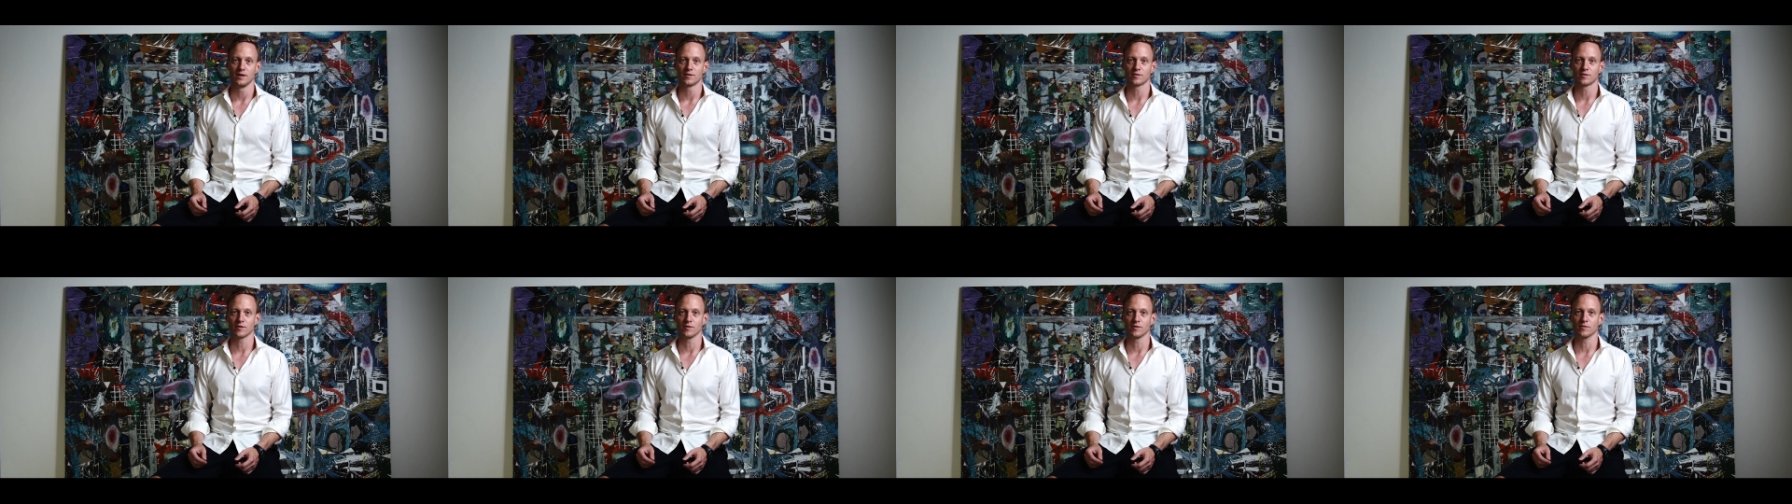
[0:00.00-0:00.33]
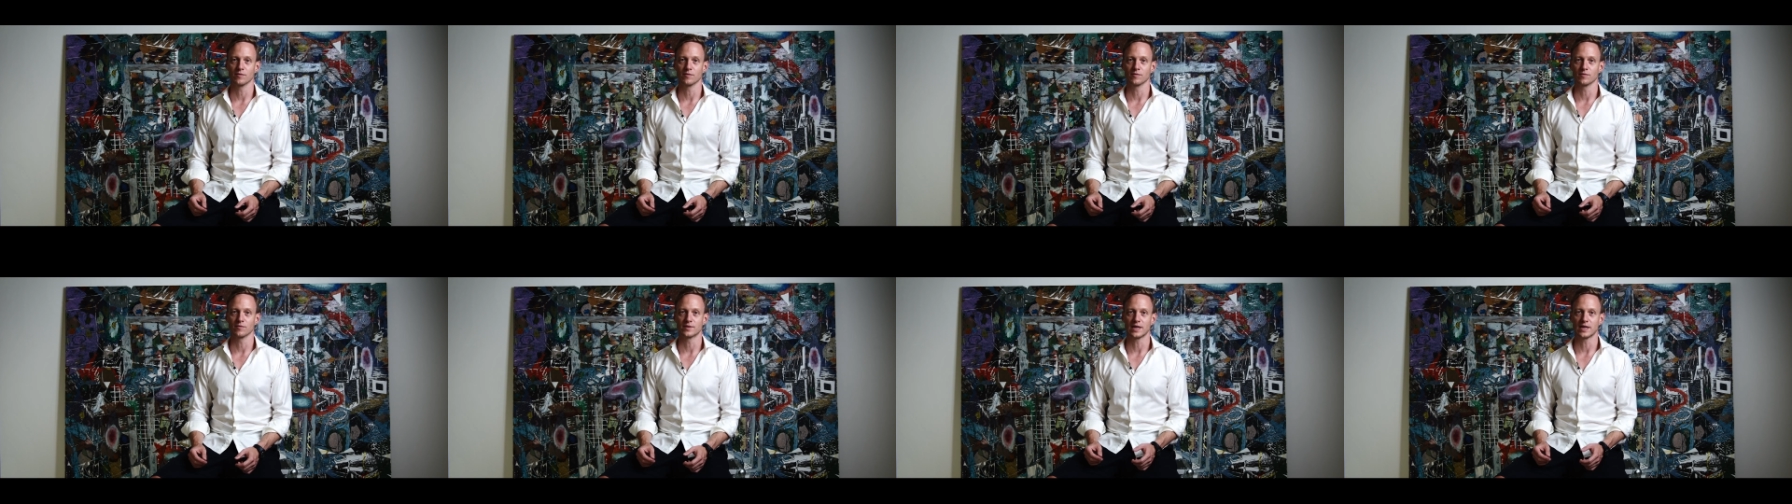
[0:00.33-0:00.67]

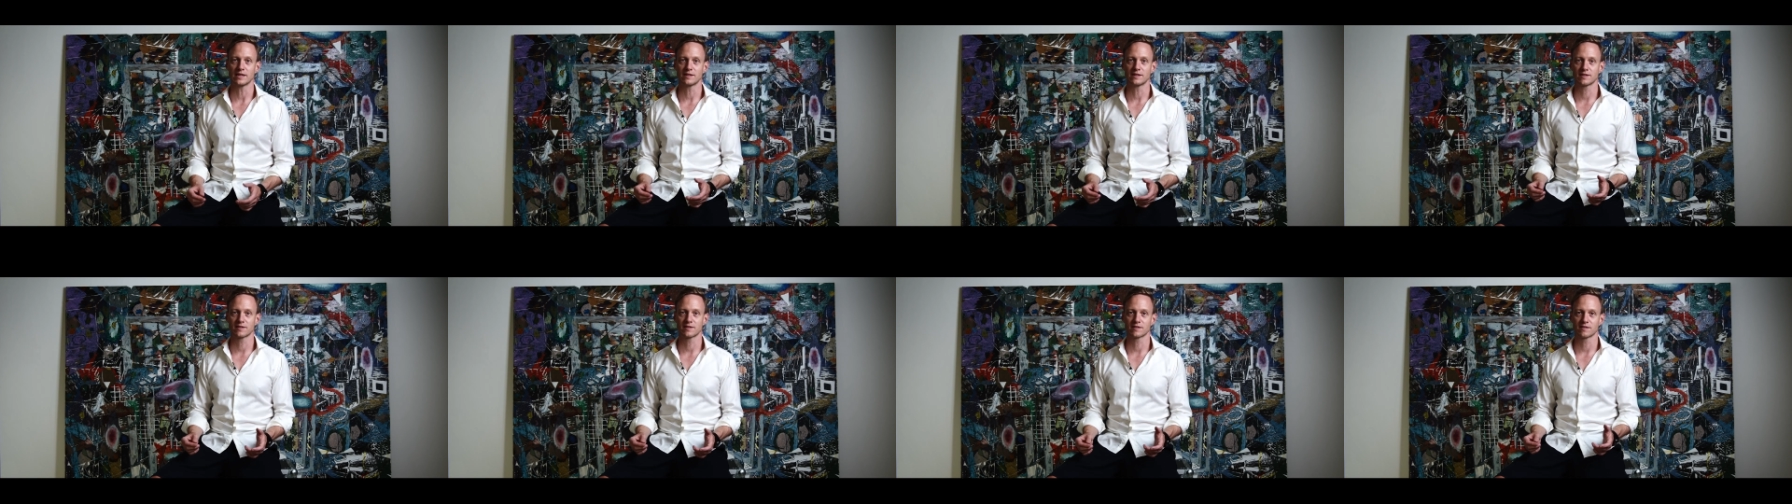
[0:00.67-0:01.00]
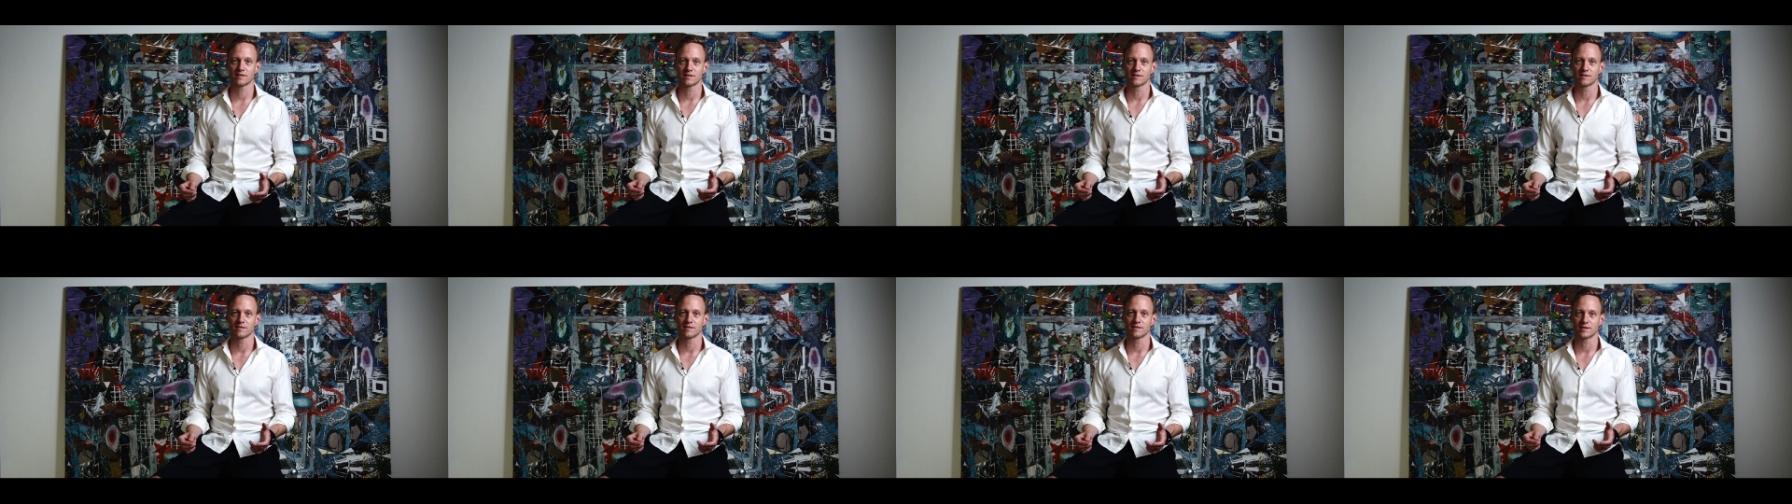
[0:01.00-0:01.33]
So
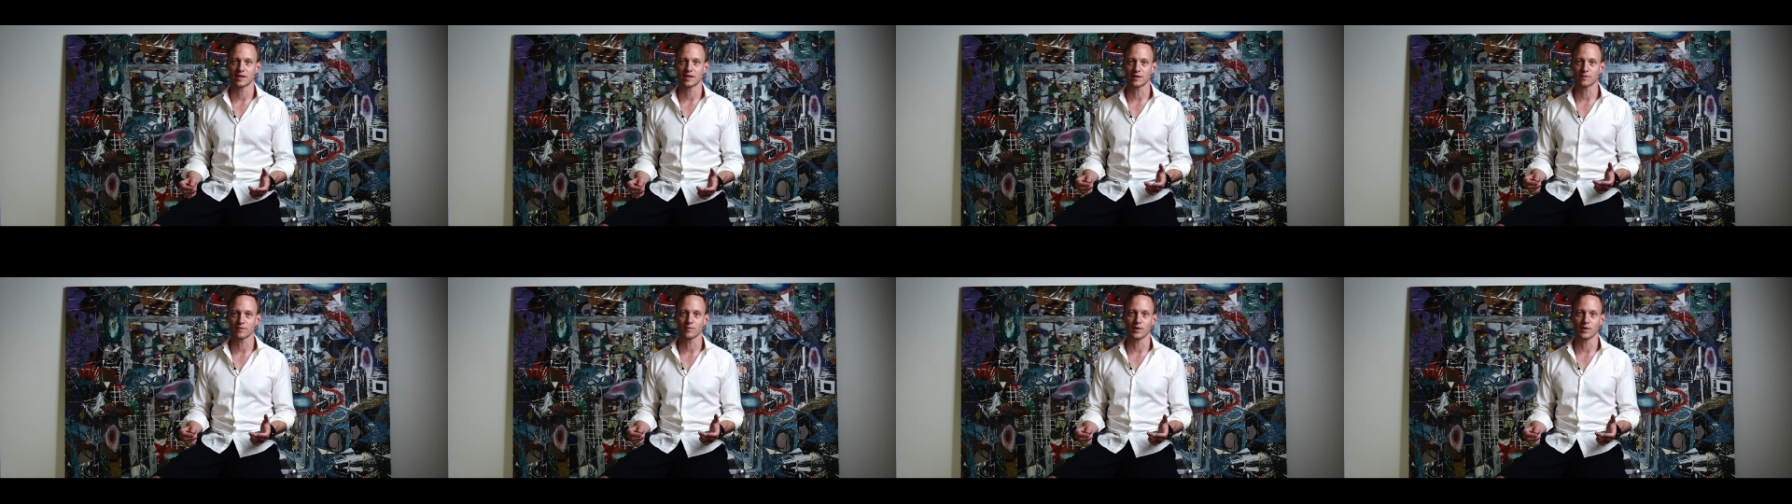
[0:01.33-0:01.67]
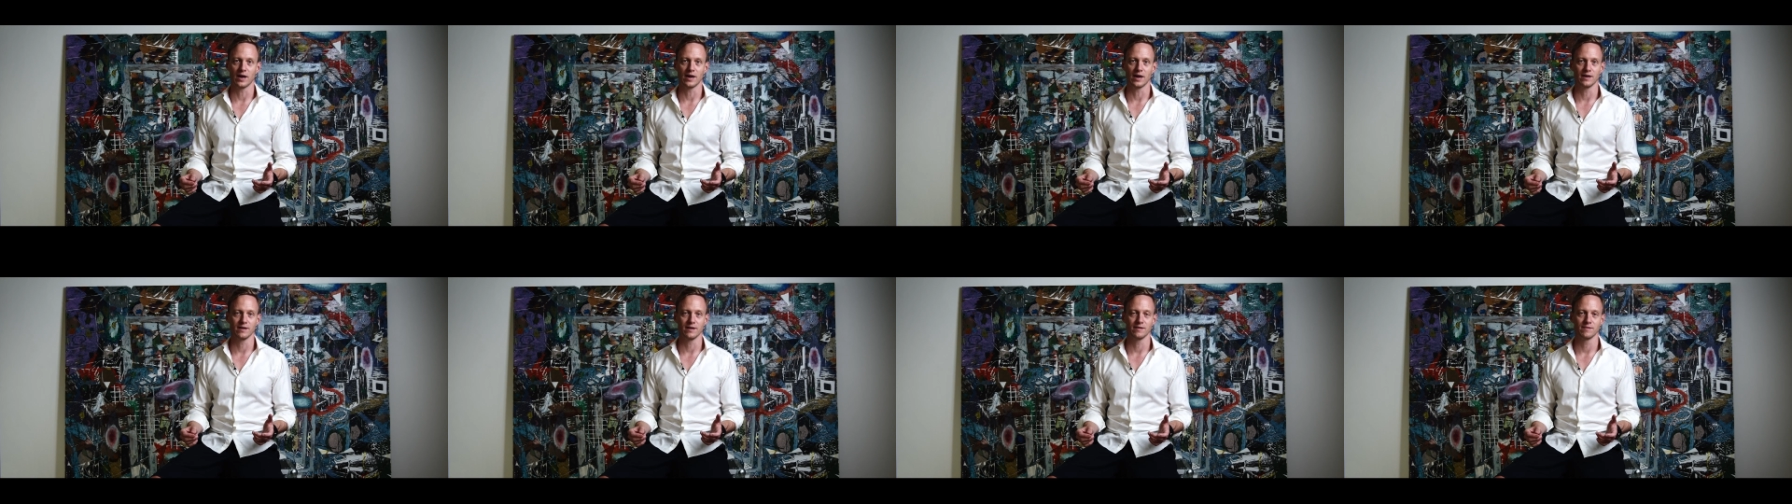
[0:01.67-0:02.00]
that's that's
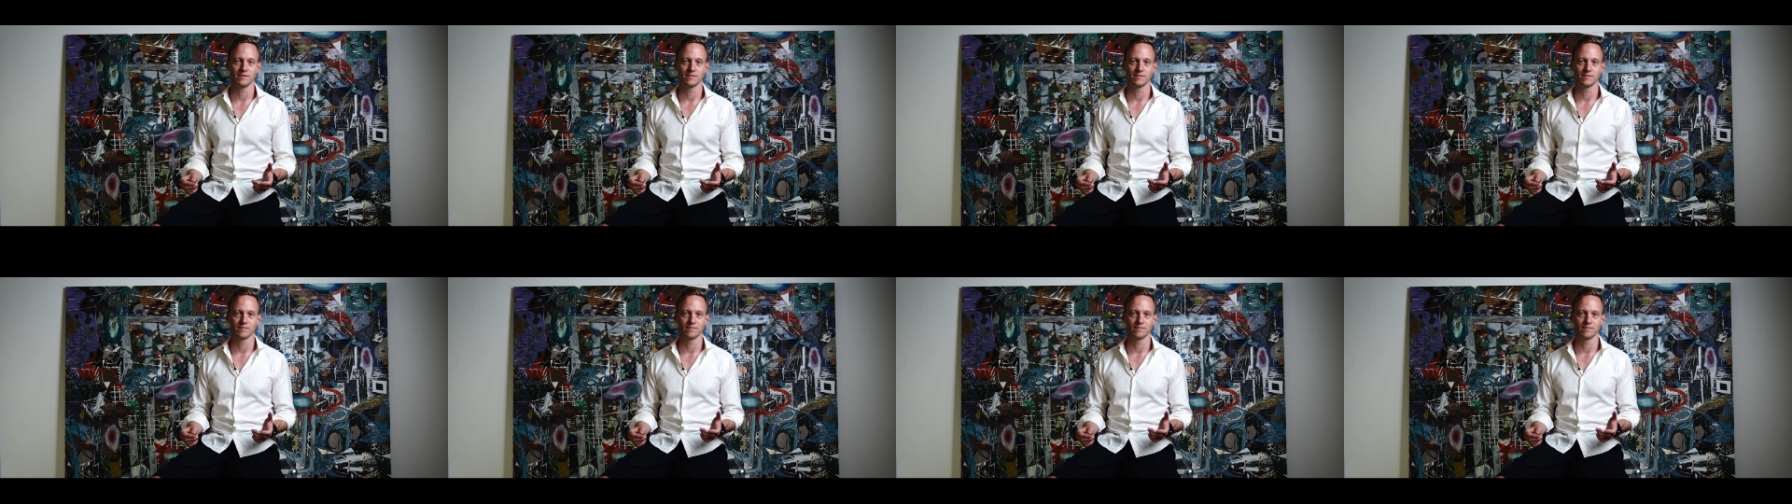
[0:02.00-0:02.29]
why